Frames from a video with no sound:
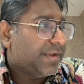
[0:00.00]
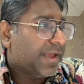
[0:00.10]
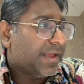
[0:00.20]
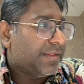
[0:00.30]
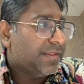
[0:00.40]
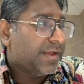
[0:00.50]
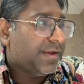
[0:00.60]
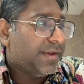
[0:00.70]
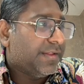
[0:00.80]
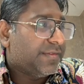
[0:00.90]
Okay, the
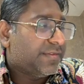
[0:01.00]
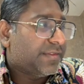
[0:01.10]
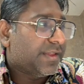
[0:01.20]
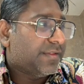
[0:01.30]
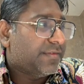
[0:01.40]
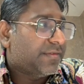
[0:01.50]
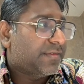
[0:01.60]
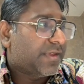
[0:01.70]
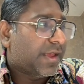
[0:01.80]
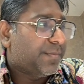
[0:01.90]
distance,
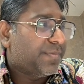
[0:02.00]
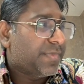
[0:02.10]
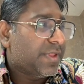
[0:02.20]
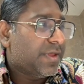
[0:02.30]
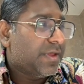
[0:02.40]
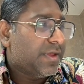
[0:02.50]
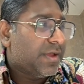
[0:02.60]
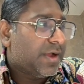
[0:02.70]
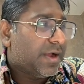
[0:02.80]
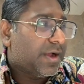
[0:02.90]
okay,
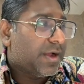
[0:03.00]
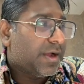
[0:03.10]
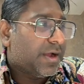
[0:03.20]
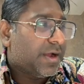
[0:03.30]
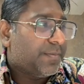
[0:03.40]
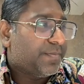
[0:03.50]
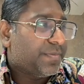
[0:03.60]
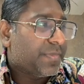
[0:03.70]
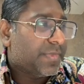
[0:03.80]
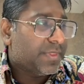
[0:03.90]

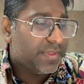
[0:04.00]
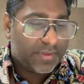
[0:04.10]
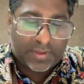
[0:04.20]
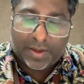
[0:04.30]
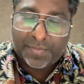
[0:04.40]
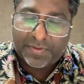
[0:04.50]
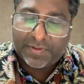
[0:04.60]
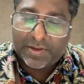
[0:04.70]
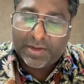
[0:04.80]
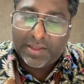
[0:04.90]
yeah,
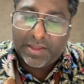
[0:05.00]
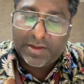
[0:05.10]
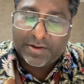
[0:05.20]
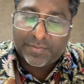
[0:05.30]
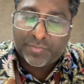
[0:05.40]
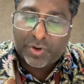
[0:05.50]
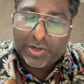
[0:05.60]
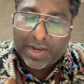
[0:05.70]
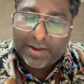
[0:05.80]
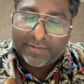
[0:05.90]
basically
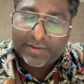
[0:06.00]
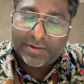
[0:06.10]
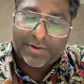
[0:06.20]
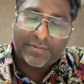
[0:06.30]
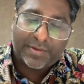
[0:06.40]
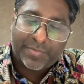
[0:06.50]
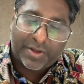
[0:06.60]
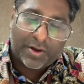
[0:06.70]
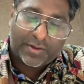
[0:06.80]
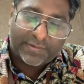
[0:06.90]
bond length is increasing
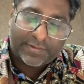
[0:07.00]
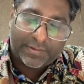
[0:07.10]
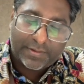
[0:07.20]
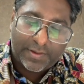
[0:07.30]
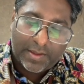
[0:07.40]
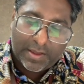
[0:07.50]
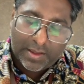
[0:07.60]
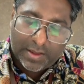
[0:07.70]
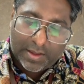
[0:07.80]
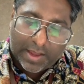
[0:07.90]
because
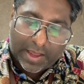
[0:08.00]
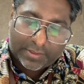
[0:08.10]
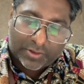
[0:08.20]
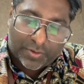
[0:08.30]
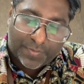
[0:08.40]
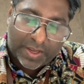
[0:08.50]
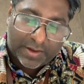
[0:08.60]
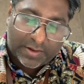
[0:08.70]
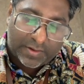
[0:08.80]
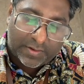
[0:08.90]
atomic